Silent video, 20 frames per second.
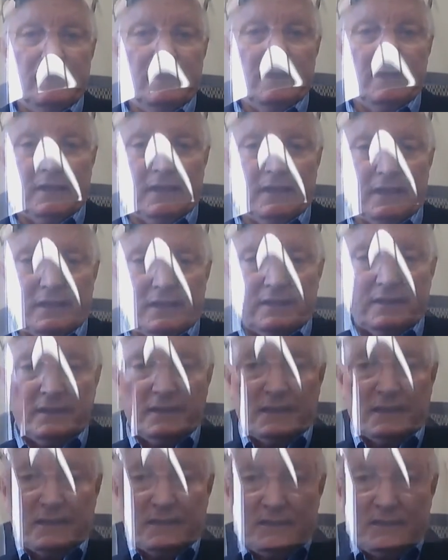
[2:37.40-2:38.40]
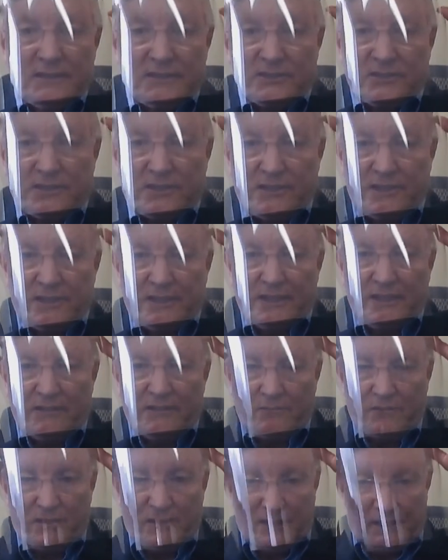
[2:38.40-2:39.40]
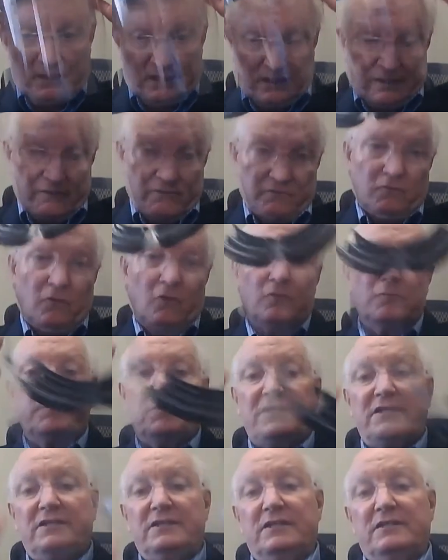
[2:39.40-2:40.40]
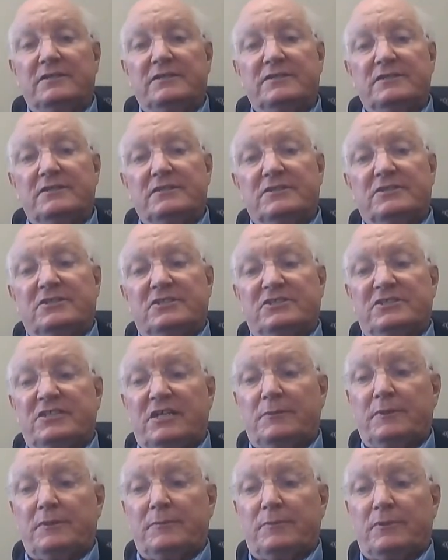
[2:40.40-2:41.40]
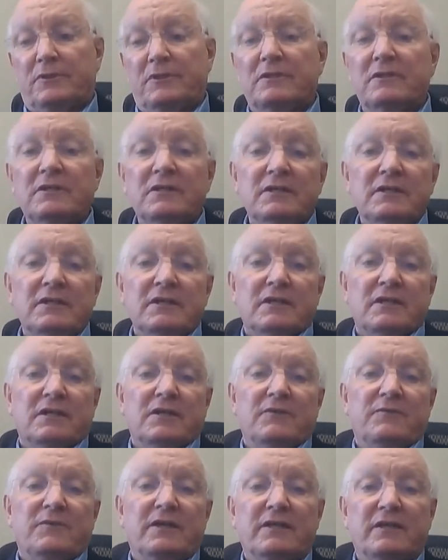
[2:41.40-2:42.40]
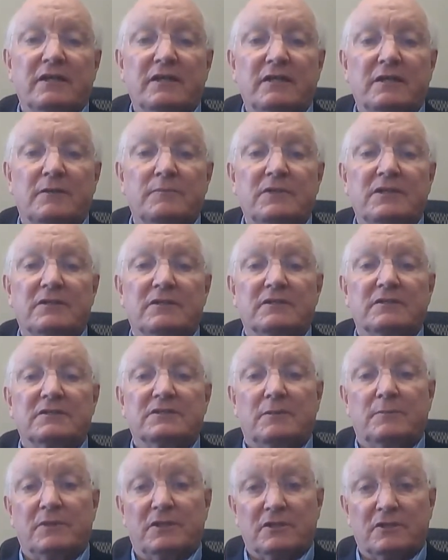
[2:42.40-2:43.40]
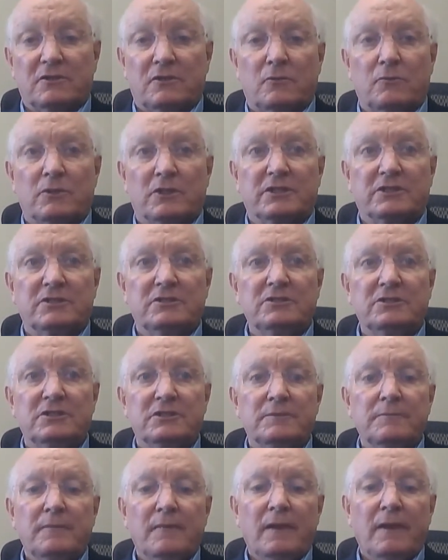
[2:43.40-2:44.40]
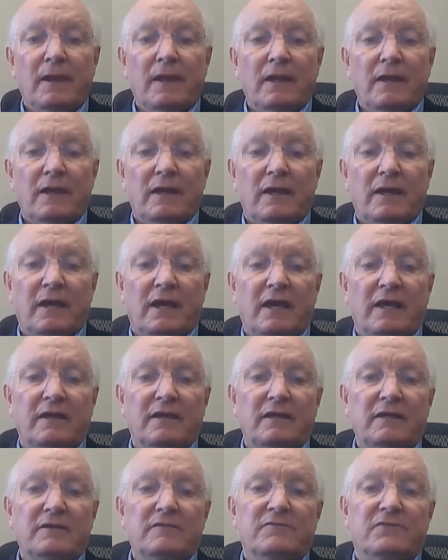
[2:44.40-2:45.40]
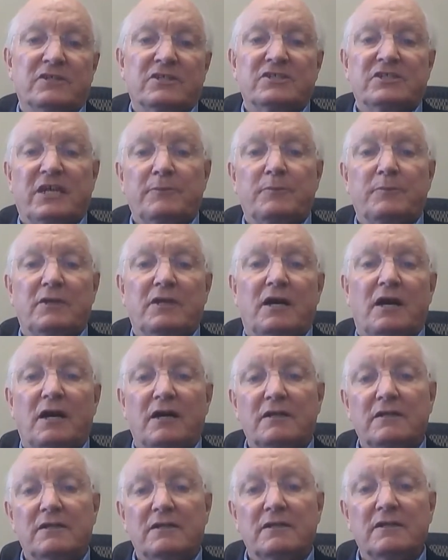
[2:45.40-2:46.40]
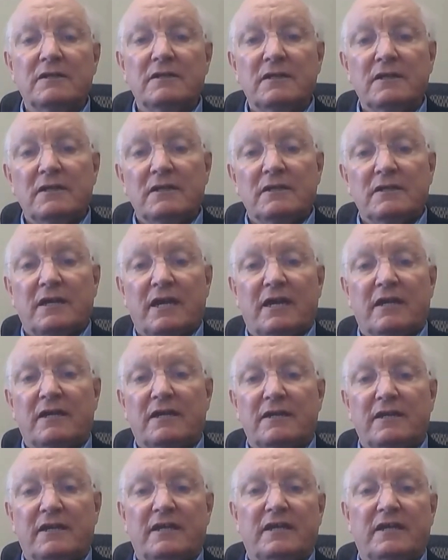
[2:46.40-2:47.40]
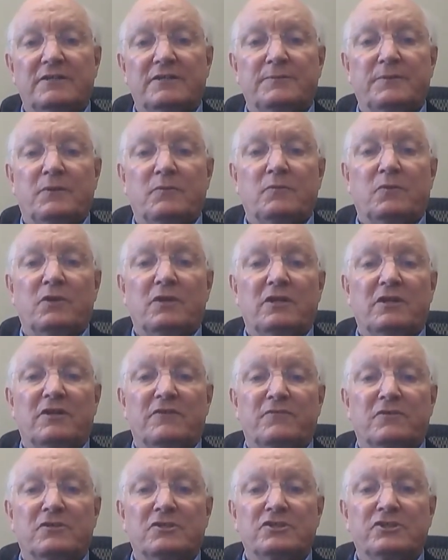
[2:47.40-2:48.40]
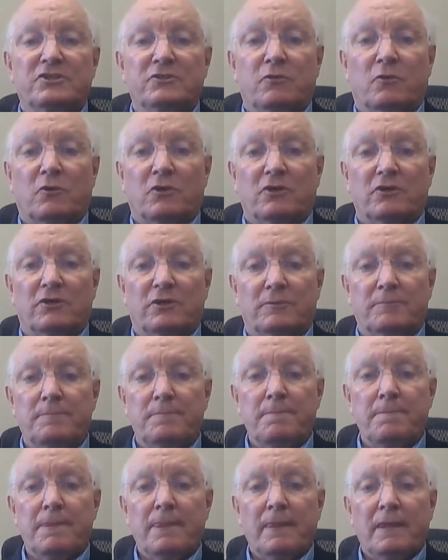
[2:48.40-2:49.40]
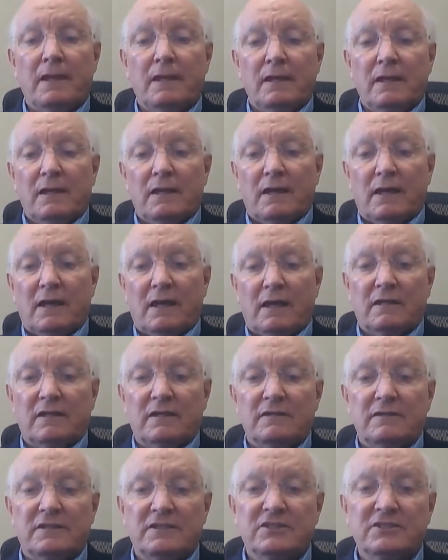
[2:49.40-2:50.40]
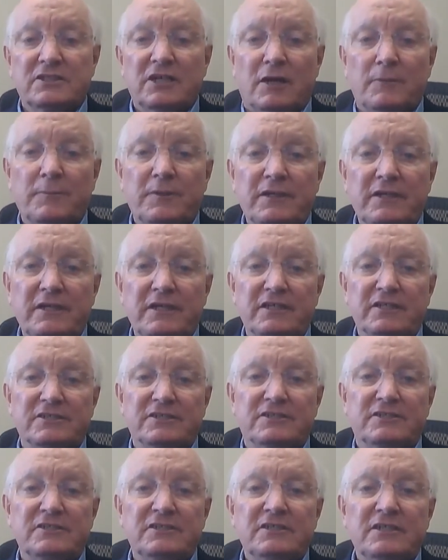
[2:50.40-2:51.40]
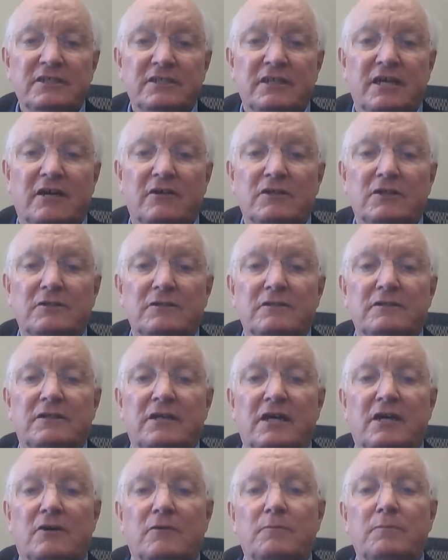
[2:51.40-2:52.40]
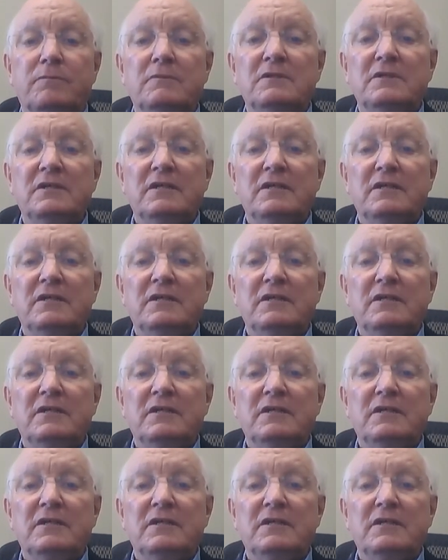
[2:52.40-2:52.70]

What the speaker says: and so that they won't be as susceptible in the event they come near some of their coworkers. And for example, Honda Canada has been one of the first to order them. And this company is now